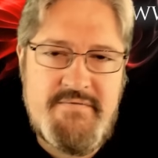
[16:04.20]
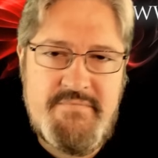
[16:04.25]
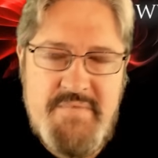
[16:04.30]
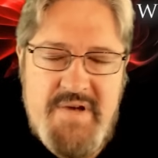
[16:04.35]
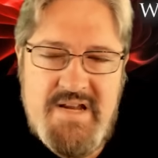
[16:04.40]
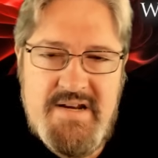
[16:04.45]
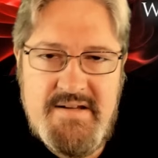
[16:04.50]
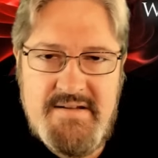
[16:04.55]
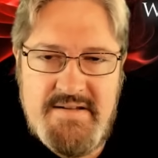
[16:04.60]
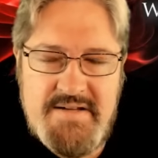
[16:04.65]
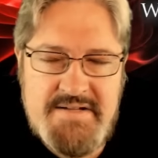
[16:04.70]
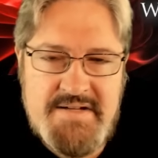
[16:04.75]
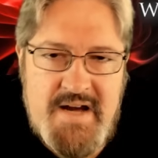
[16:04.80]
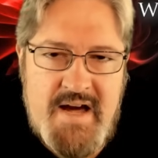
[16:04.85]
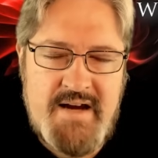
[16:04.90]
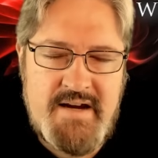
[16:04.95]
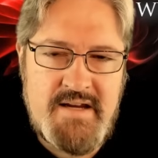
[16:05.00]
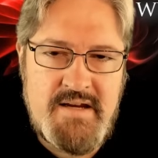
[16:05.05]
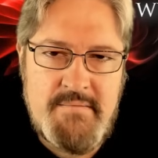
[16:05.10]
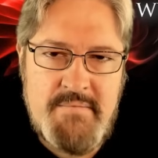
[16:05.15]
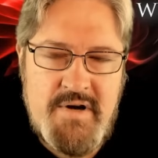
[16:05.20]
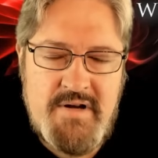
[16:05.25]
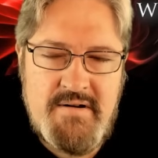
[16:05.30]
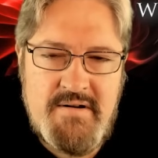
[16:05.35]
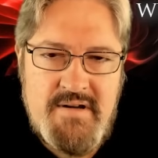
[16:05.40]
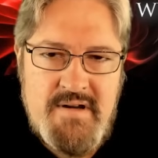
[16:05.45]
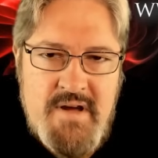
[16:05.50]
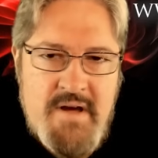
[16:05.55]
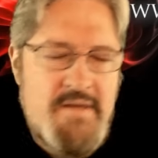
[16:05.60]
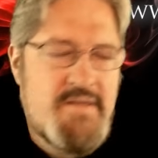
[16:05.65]
media that's talking about it.
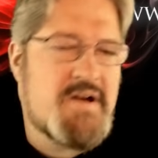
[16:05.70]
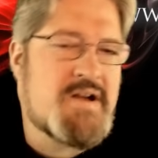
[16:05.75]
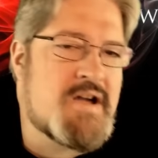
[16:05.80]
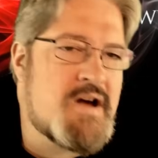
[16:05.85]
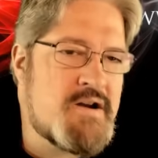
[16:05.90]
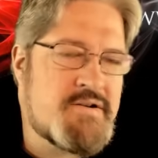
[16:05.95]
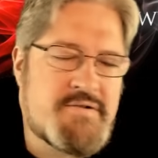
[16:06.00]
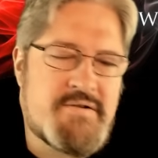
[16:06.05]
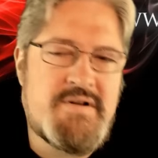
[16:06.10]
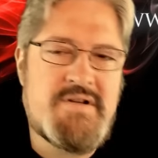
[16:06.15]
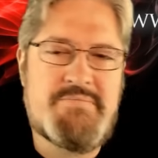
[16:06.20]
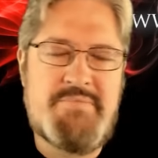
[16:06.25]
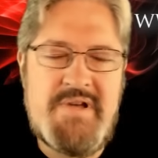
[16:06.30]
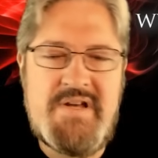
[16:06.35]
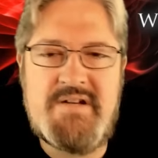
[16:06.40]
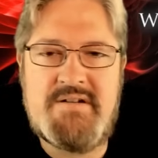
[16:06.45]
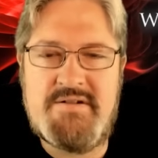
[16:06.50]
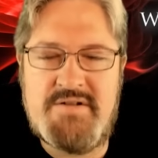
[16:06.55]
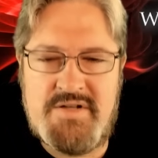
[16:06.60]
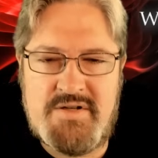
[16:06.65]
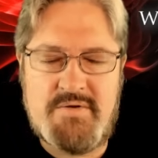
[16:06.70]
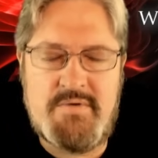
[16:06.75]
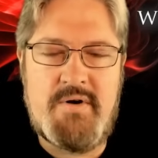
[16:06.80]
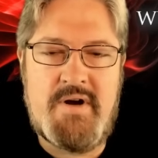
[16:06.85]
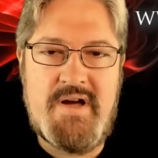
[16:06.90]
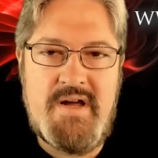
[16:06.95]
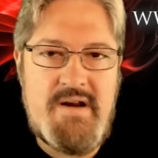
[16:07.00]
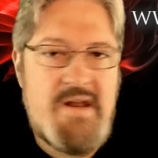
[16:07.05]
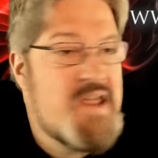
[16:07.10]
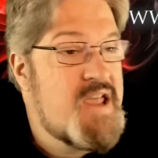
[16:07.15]
The country's being
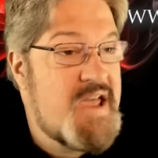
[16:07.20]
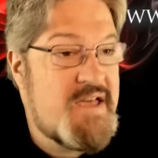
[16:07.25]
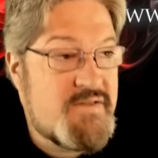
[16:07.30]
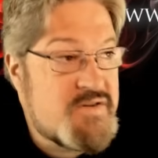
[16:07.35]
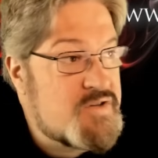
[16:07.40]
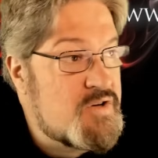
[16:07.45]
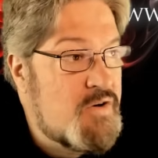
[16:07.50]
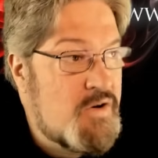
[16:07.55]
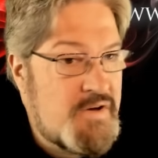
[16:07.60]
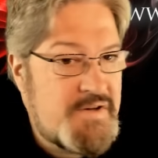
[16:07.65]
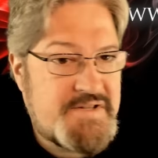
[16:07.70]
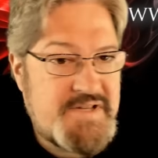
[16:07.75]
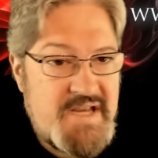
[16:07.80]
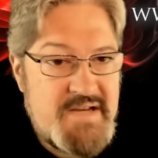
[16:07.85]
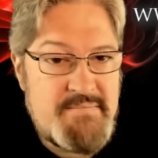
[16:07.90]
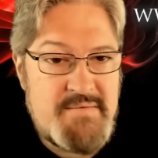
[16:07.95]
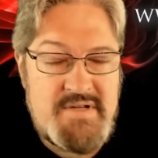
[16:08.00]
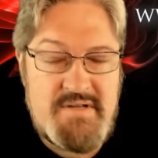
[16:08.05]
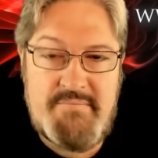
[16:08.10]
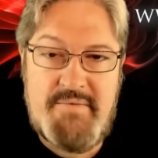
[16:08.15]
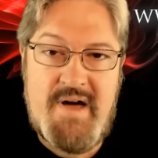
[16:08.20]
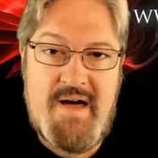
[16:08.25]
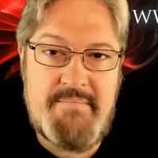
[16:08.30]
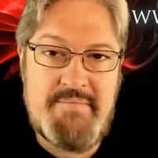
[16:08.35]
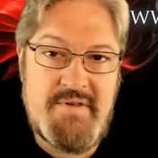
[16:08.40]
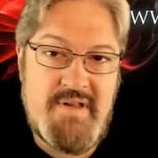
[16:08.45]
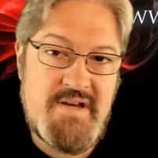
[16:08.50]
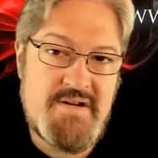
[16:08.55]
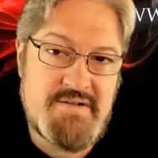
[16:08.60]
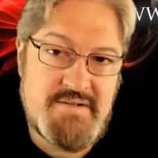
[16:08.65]
destroyed, and there's a whole segment of the
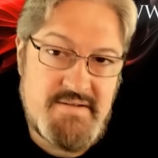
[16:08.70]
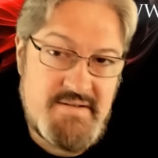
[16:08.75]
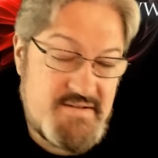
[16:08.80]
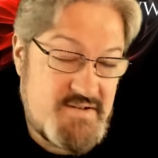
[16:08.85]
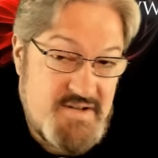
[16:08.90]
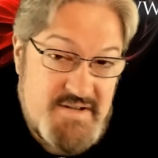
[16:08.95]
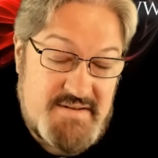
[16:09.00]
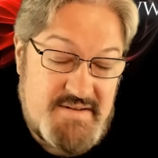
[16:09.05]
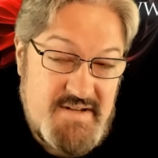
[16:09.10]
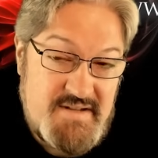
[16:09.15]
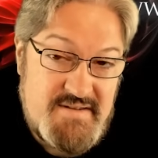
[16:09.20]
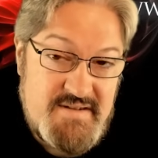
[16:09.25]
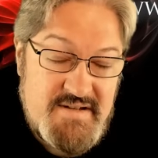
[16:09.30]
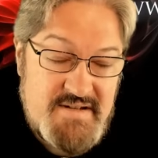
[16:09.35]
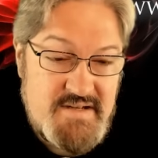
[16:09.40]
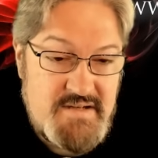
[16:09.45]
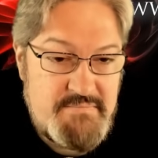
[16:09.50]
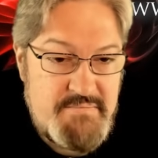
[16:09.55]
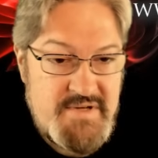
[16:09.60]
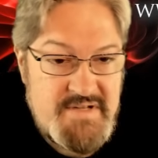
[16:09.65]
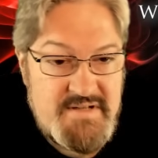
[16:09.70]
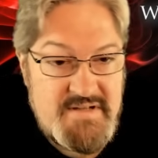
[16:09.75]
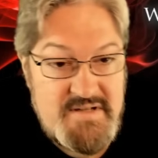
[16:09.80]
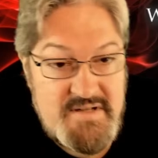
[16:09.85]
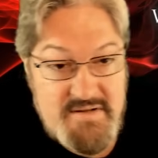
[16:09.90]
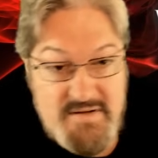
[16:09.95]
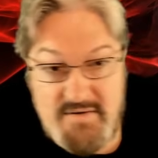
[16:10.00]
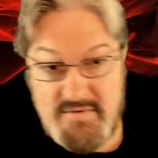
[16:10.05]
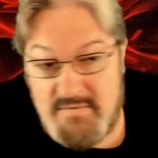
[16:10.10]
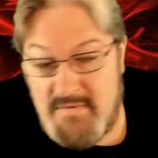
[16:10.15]
population that just think this is business
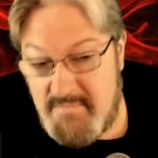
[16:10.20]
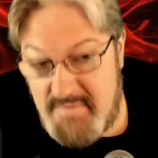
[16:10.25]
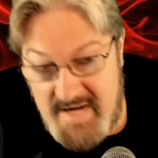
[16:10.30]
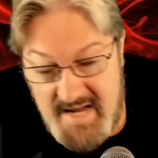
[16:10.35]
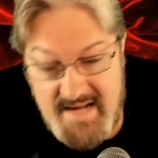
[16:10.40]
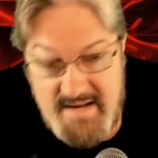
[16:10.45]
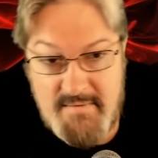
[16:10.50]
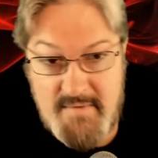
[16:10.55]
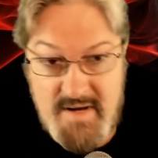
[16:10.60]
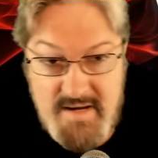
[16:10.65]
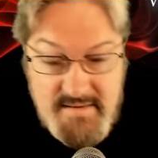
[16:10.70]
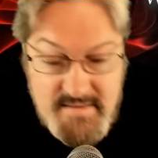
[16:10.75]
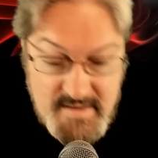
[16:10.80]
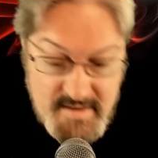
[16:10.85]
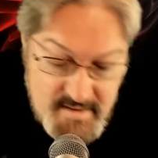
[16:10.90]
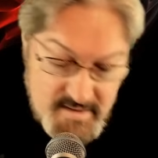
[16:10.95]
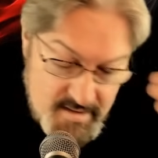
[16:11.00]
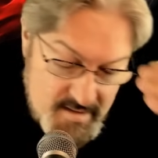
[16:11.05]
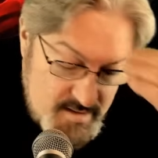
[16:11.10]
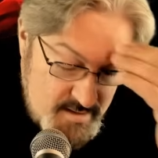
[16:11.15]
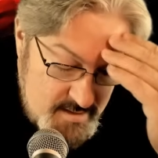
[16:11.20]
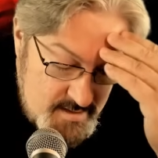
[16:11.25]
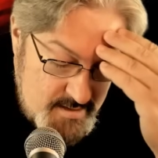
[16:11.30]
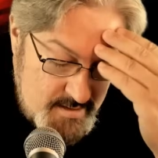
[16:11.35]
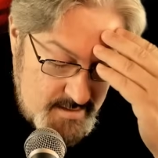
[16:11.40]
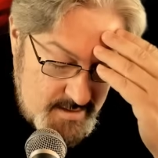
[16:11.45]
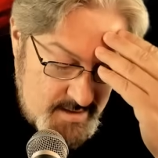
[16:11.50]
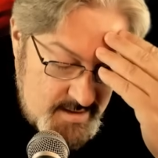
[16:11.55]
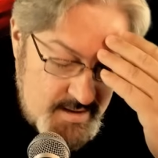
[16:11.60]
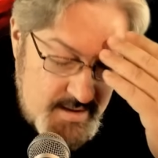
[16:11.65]
as usual. But anyway,
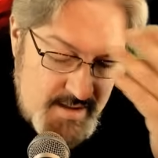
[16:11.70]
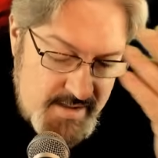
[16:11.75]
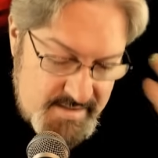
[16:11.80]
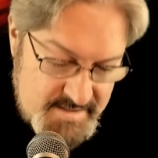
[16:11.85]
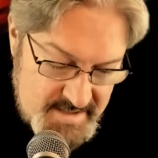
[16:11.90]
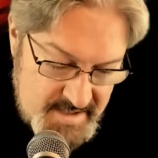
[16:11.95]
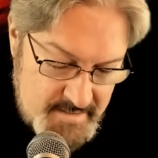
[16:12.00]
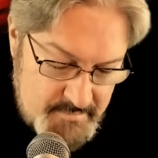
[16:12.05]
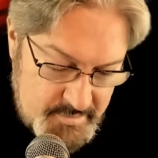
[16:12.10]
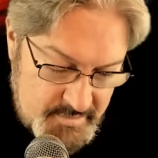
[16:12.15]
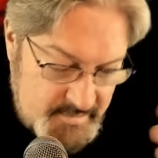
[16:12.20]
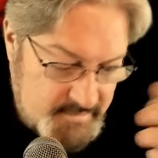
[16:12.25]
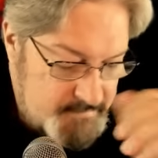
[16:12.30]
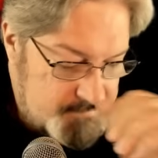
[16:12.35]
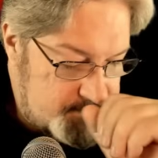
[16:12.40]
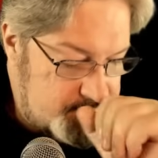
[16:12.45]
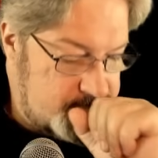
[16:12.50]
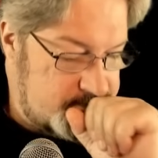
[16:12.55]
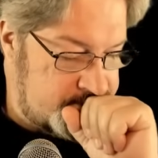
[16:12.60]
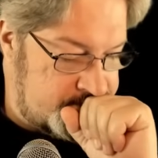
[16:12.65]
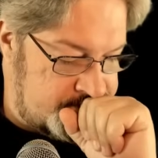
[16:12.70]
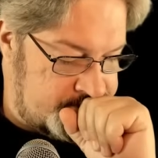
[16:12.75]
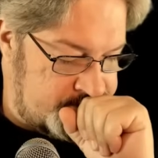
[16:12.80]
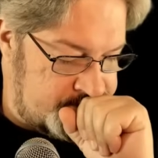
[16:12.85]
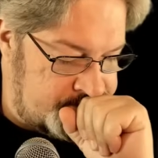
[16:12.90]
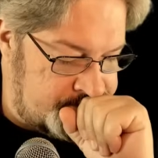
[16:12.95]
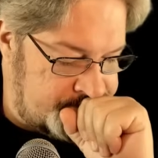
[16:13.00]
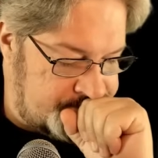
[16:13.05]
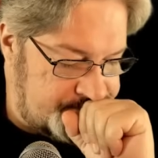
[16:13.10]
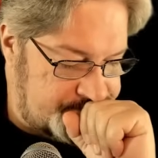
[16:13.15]
in an example
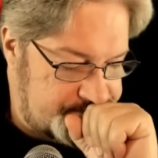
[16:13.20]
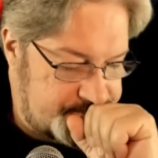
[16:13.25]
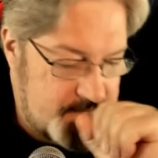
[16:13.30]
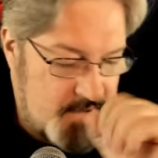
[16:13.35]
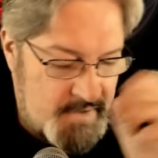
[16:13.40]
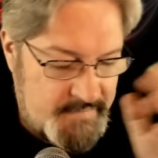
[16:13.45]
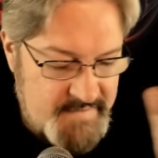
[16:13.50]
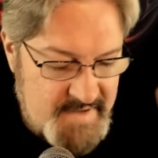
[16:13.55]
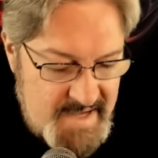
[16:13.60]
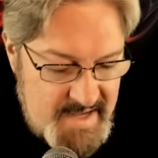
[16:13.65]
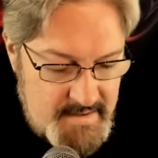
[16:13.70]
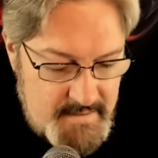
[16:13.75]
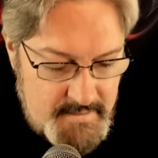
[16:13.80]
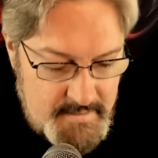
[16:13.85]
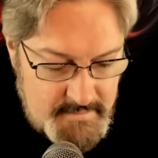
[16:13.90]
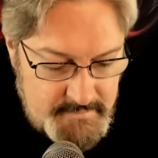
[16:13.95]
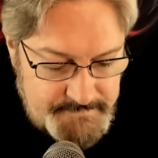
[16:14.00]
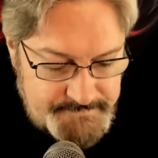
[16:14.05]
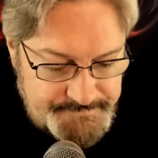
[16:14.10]
of Canada